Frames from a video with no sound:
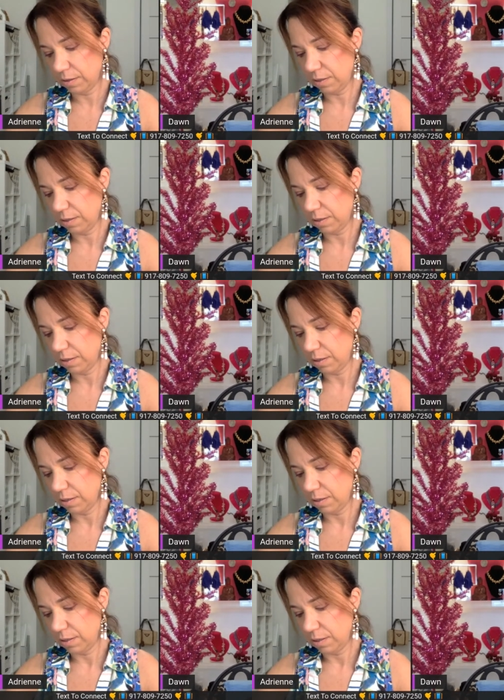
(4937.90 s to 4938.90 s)

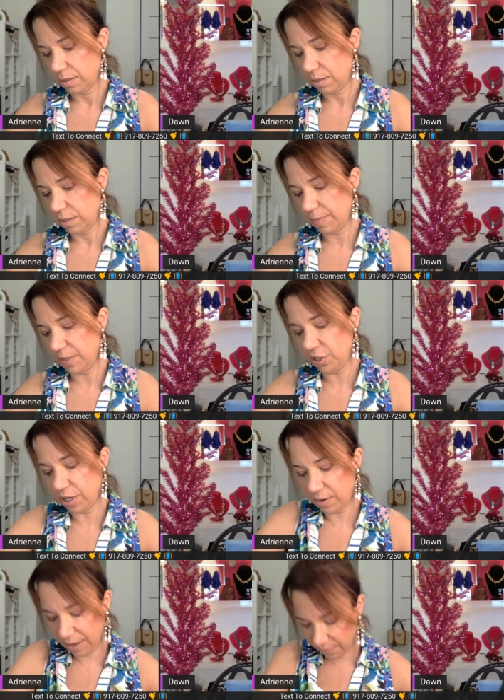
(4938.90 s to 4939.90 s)
Okay. Let me show
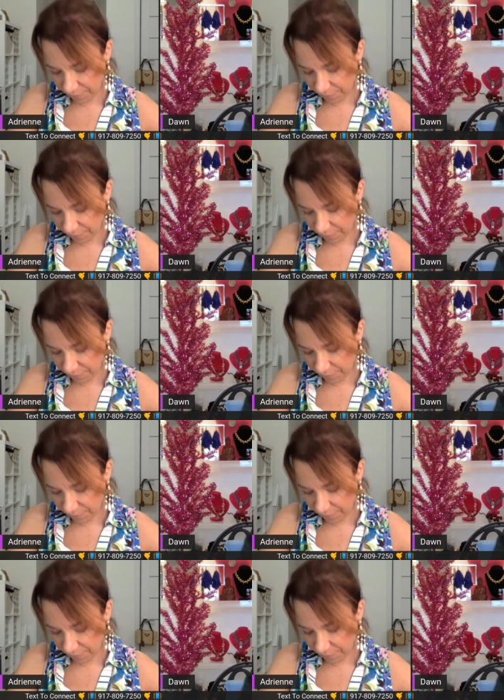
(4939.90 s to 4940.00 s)
you how it